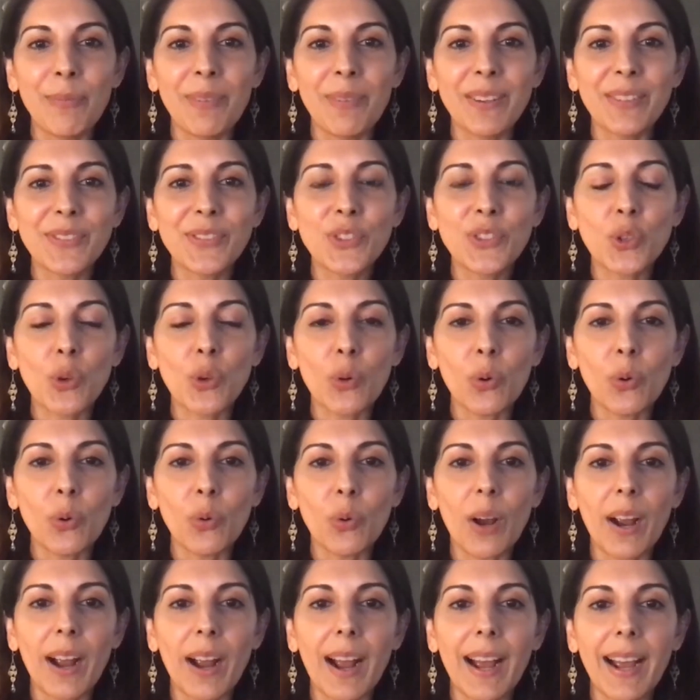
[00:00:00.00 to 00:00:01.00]

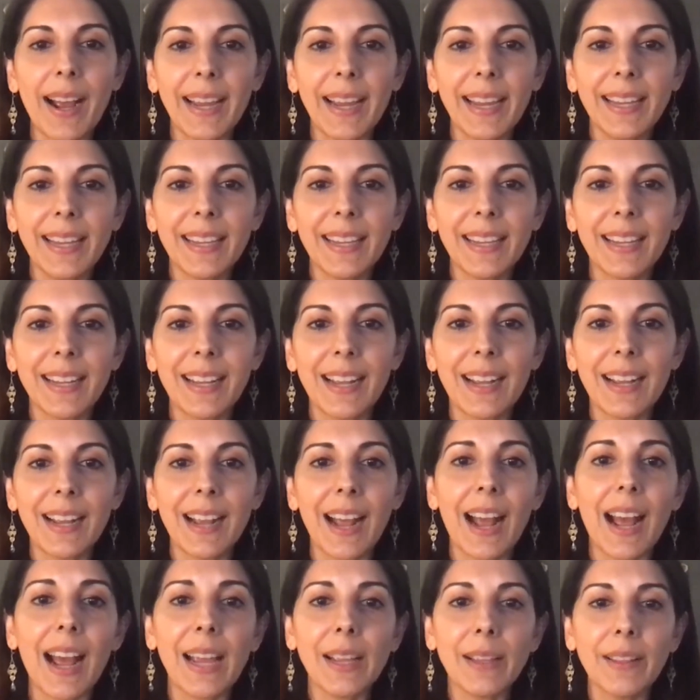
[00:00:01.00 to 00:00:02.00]
So
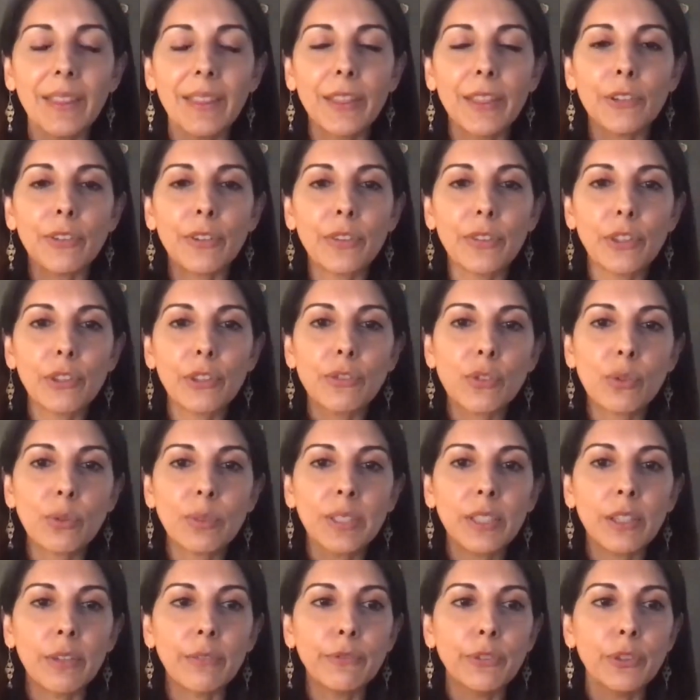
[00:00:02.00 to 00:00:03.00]
there's
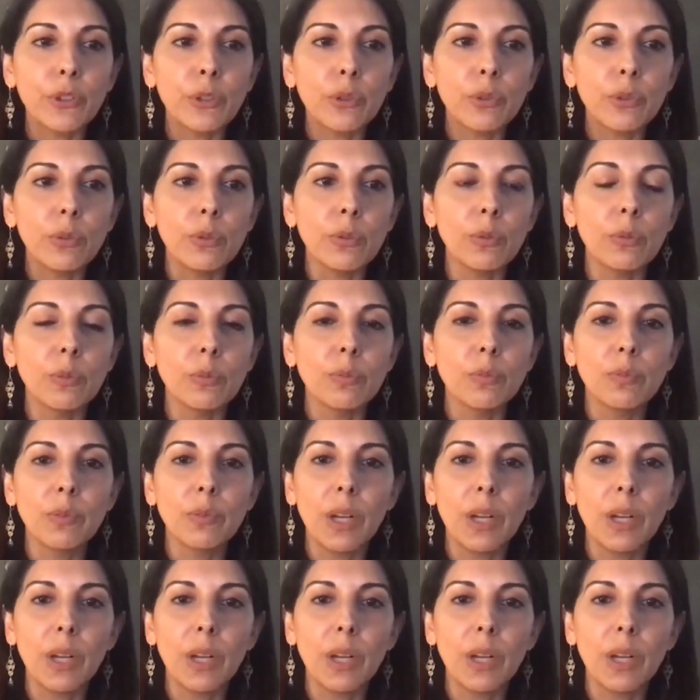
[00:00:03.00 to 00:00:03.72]
only a few